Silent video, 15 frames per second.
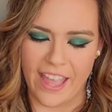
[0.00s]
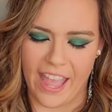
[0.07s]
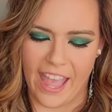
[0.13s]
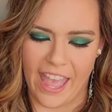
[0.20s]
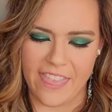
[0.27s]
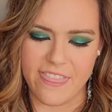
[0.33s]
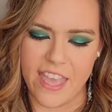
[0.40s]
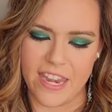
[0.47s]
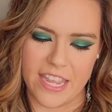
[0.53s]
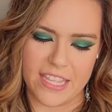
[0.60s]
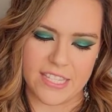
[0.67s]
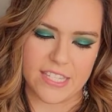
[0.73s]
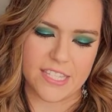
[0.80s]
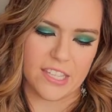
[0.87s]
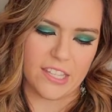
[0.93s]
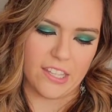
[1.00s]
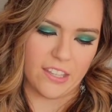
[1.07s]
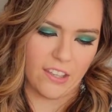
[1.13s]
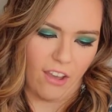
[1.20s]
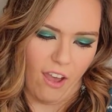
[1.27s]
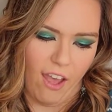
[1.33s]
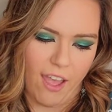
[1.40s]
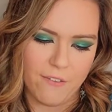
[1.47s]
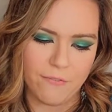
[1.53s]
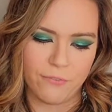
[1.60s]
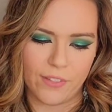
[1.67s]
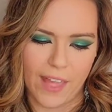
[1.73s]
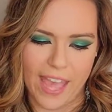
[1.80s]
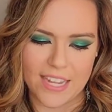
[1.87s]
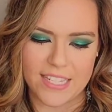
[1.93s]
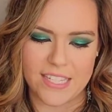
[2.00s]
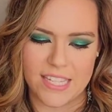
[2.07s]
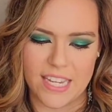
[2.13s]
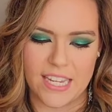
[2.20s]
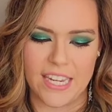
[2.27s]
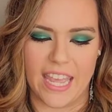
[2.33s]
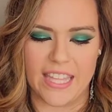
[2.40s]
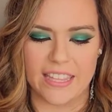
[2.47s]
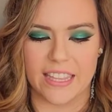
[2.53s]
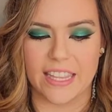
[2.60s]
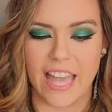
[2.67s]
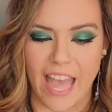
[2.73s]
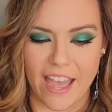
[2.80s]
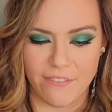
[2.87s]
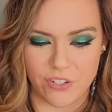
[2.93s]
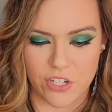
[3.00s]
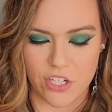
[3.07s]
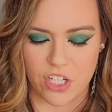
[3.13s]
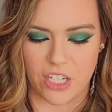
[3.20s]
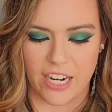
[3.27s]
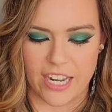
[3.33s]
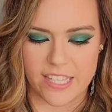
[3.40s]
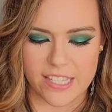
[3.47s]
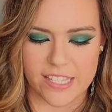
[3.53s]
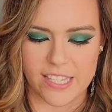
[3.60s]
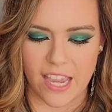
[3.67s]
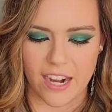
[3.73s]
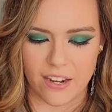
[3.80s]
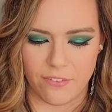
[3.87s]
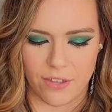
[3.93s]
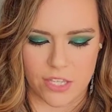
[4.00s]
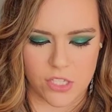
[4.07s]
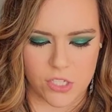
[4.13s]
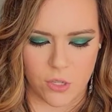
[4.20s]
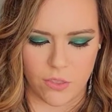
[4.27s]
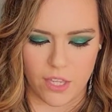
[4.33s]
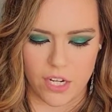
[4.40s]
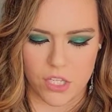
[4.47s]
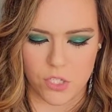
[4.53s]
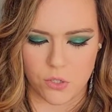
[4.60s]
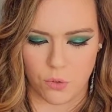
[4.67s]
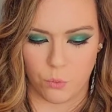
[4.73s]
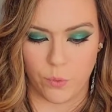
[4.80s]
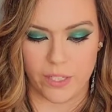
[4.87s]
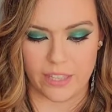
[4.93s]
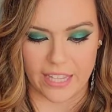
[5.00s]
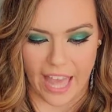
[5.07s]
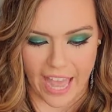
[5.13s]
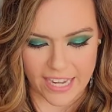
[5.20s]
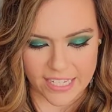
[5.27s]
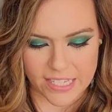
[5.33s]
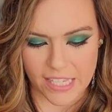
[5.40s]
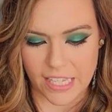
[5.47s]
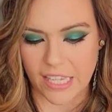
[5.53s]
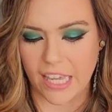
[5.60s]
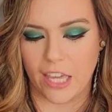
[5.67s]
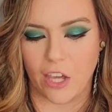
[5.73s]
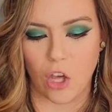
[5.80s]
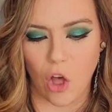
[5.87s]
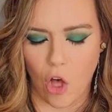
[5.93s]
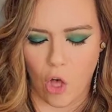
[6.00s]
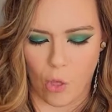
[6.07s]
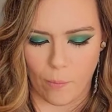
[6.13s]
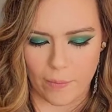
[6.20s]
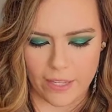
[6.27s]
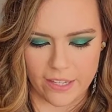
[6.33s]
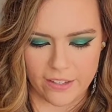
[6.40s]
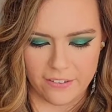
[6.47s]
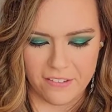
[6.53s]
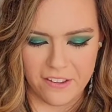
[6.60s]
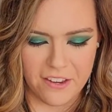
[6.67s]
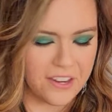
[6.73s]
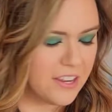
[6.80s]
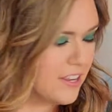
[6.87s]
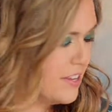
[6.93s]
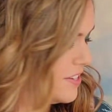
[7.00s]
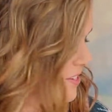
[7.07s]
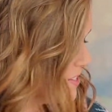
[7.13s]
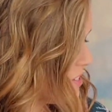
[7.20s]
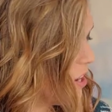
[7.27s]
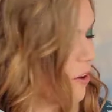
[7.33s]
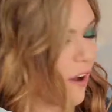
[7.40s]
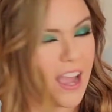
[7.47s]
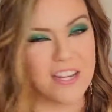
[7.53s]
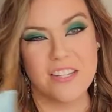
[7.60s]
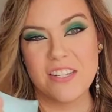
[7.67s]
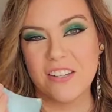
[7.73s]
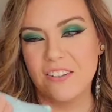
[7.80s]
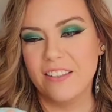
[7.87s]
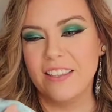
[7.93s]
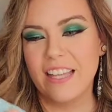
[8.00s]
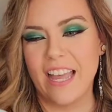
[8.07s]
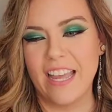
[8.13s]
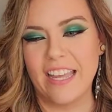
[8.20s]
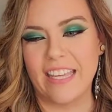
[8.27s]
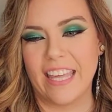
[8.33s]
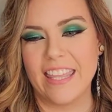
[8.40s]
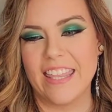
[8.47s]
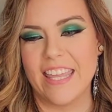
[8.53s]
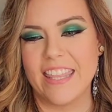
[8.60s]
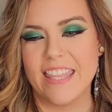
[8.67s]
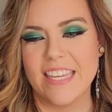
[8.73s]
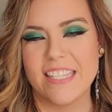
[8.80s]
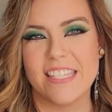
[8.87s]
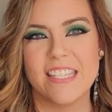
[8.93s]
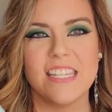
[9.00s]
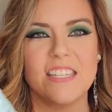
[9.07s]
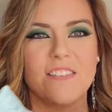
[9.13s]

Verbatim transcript: and then it's got flaxseed and lavender inside of it so that it's relaxing and calming. So I do like that this is